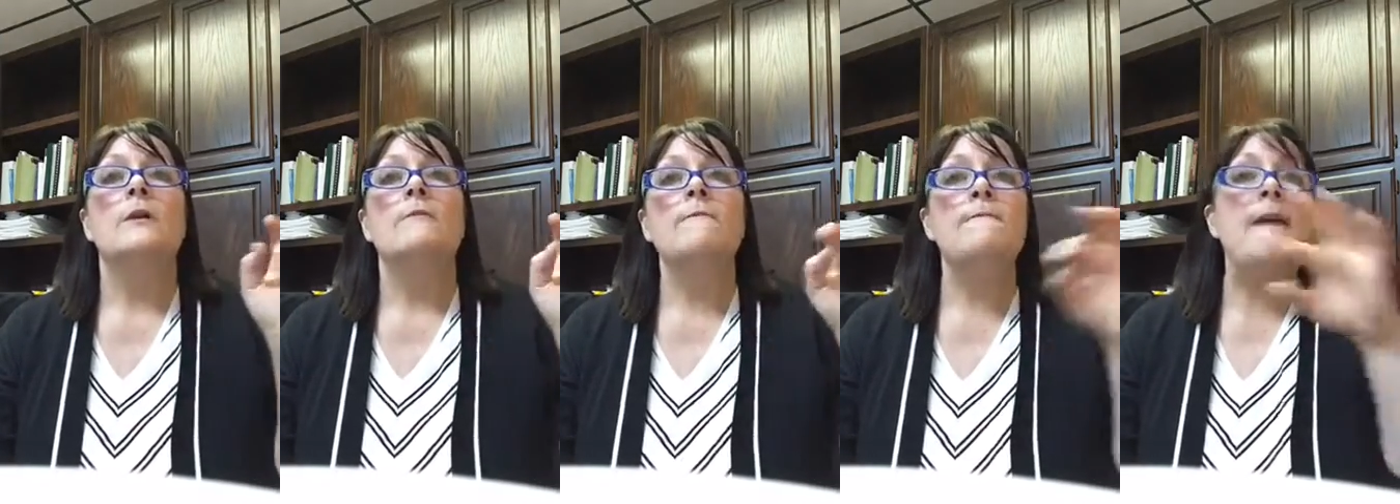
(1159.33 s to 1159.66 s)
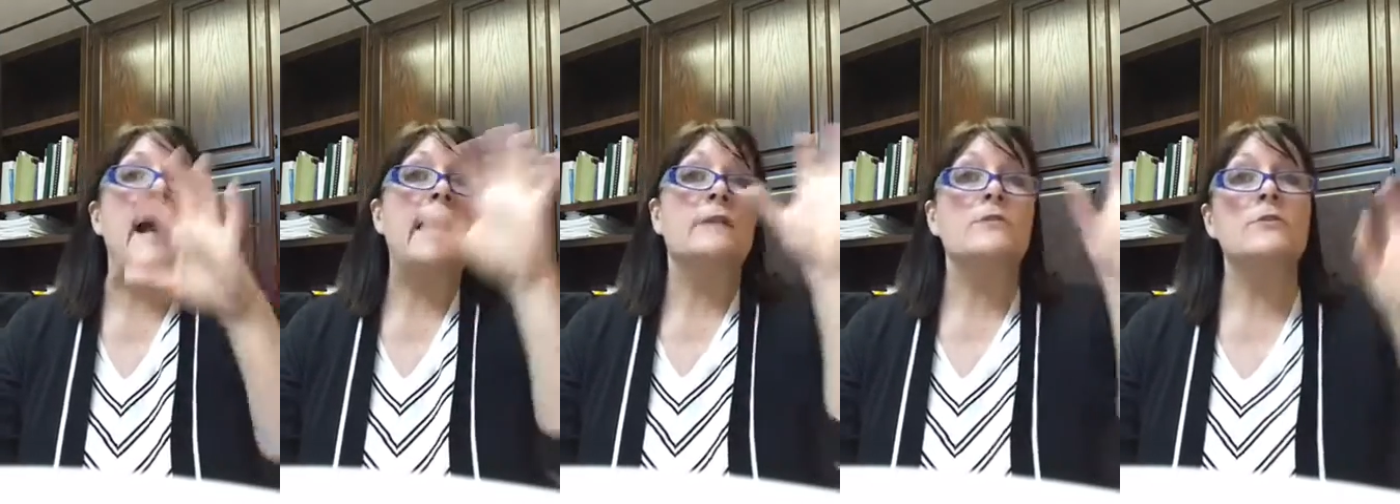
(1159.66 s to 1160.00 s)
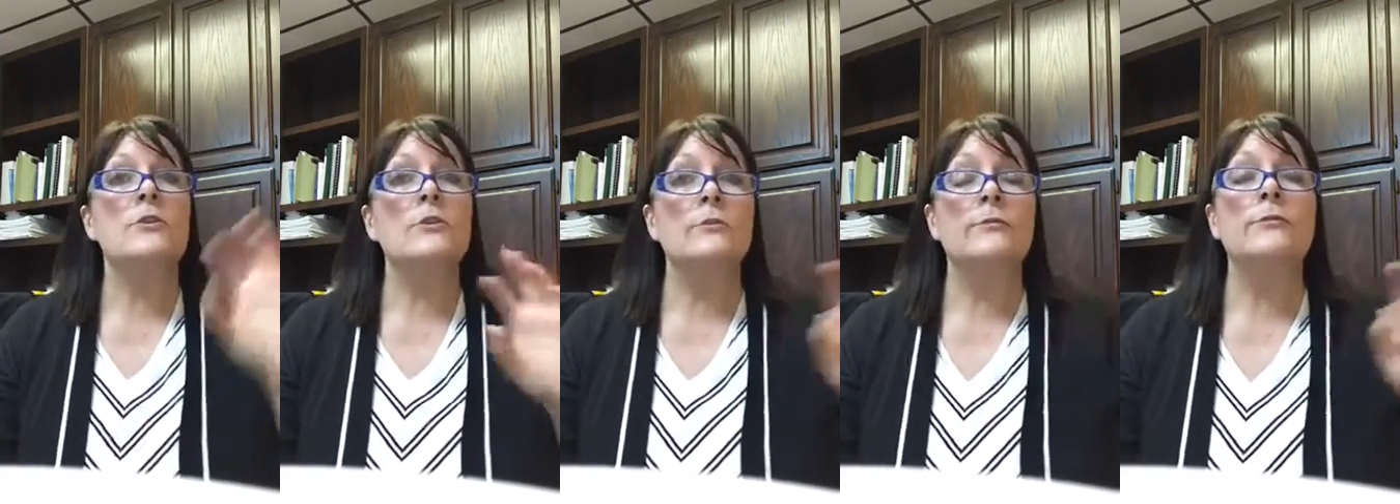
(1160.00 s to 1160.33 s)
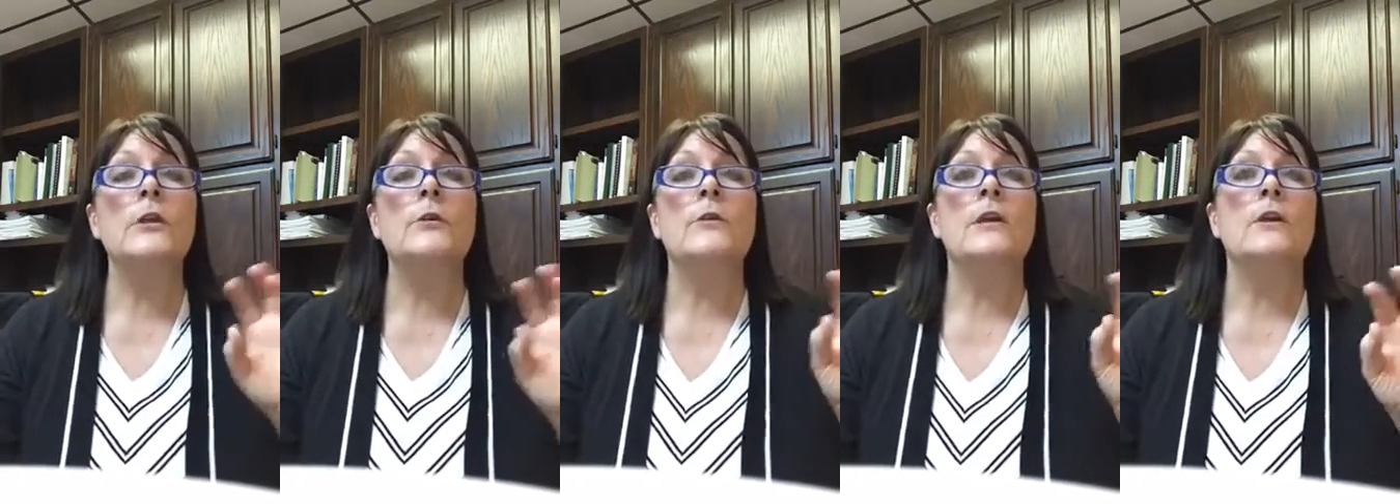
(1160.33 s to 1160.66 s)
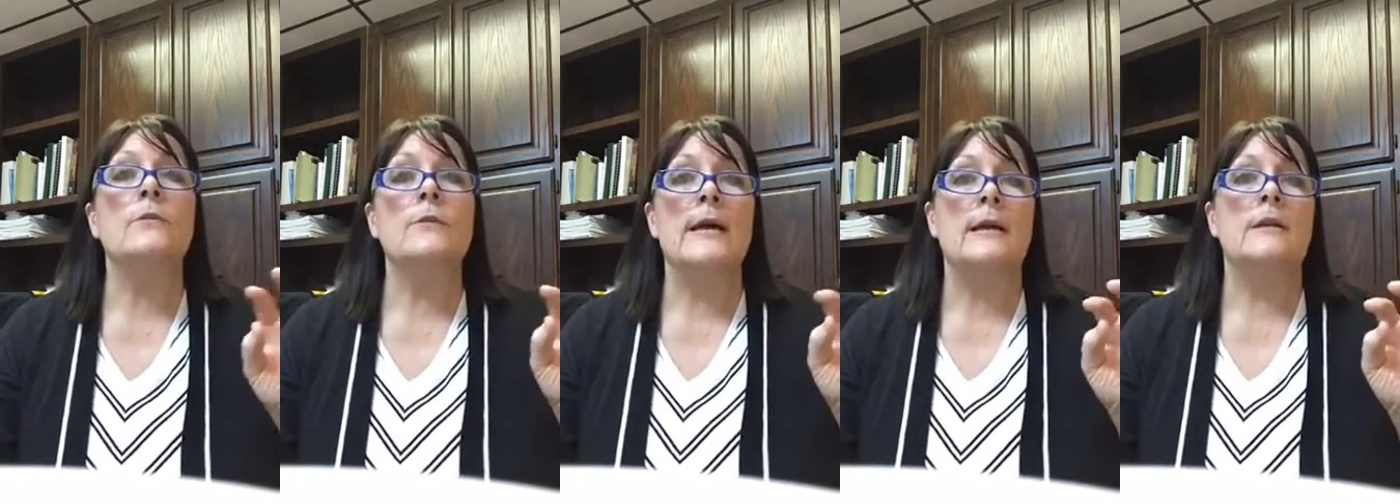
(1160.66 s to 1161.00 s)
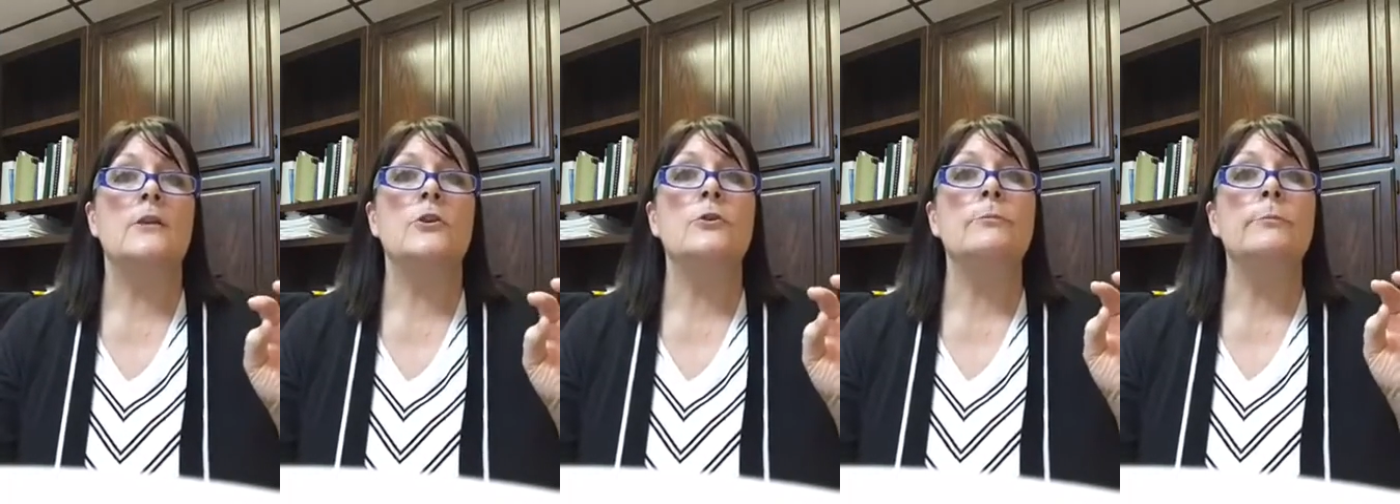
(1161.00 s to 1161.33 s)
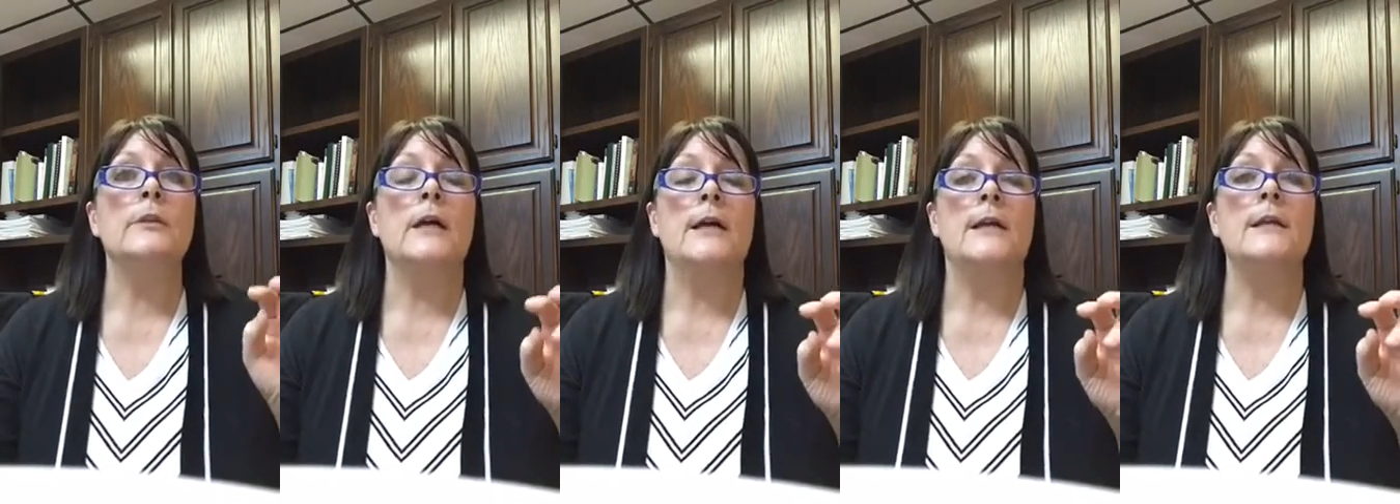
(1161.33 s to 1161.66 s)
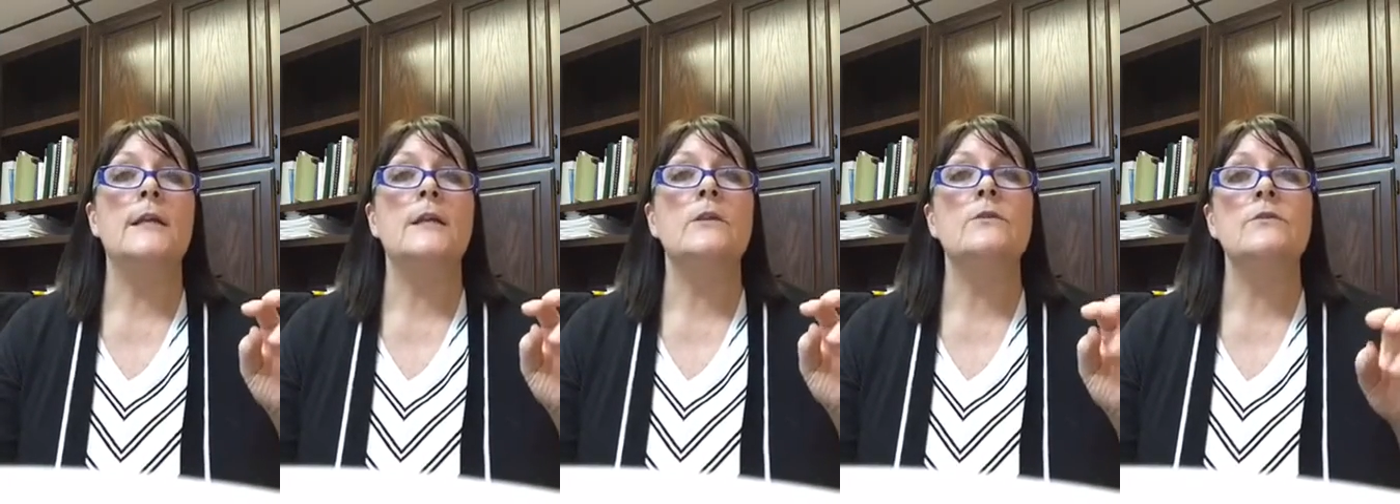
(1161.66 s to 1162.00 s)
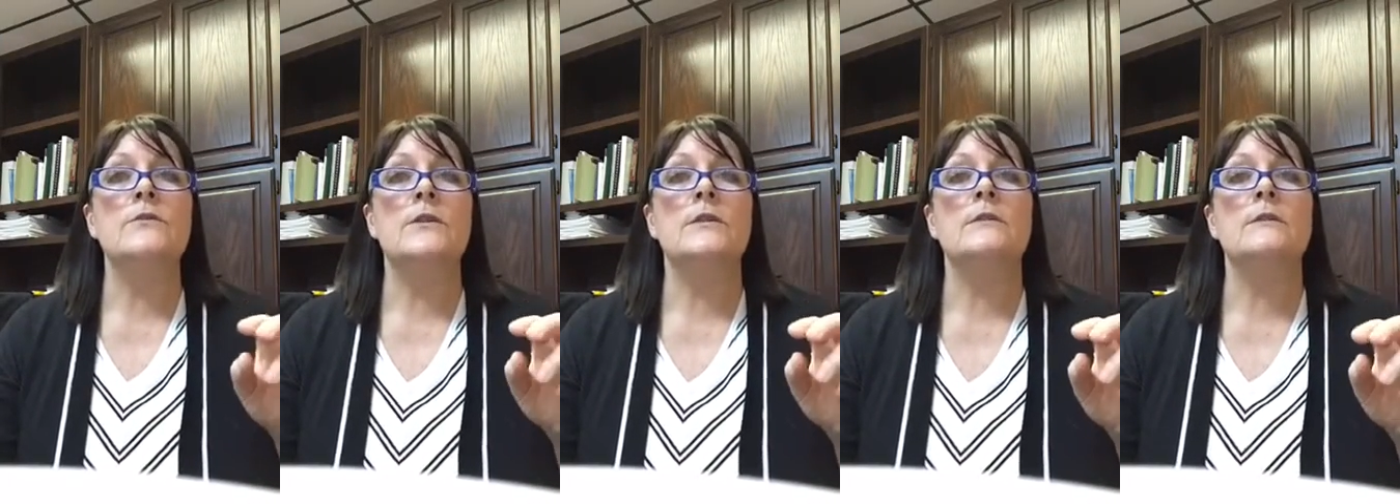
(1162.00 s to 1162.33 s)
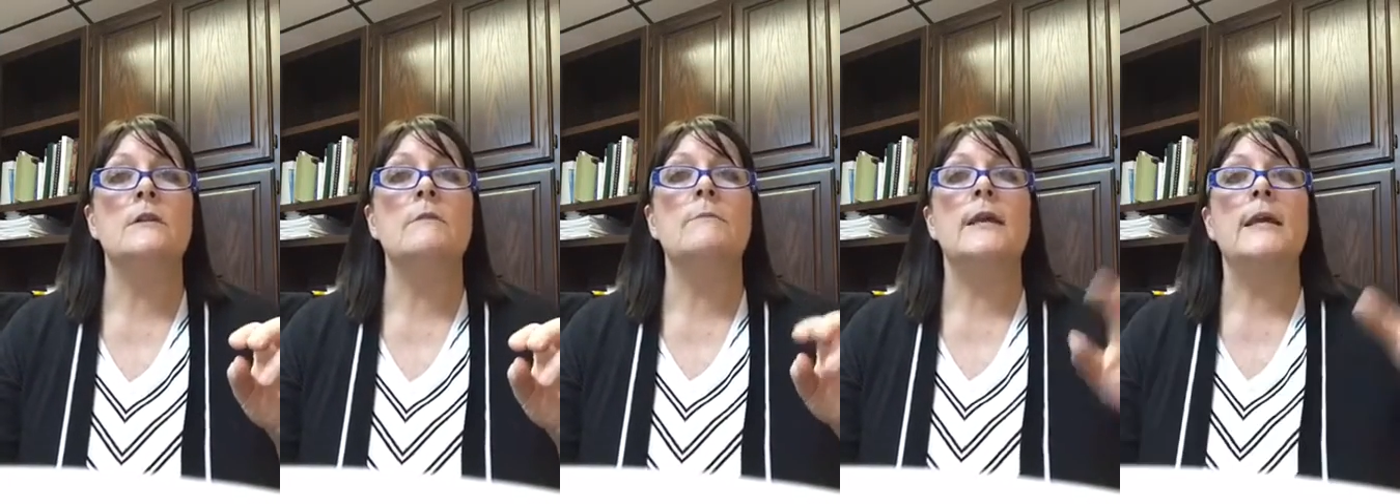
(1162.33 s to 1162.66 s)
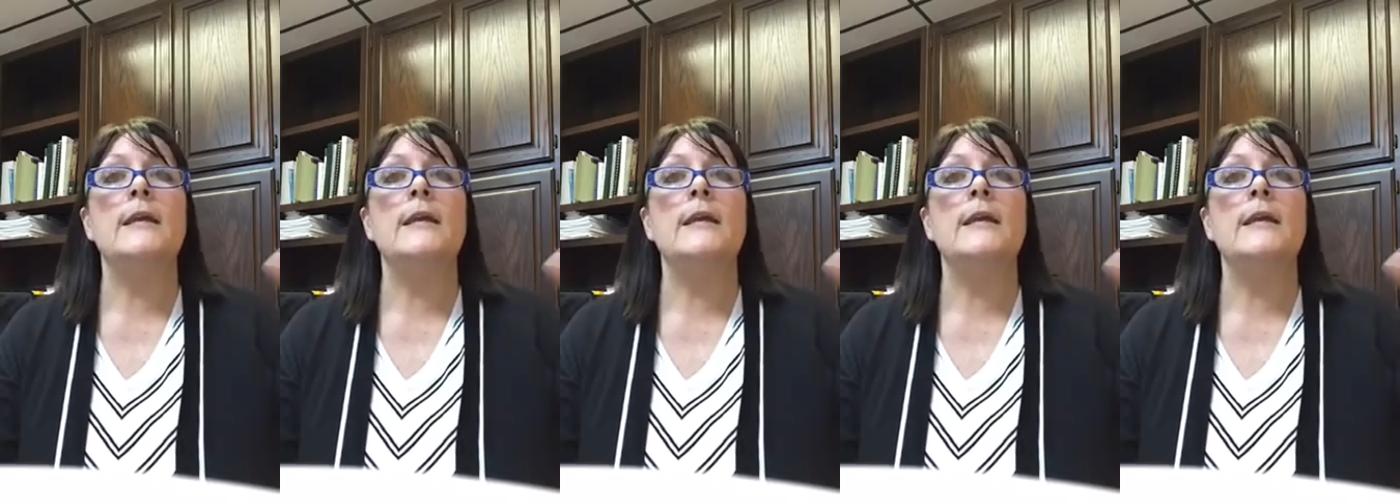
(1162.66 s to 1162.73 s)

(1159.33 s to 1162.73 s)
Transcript: fats that are floating around in your blood and your system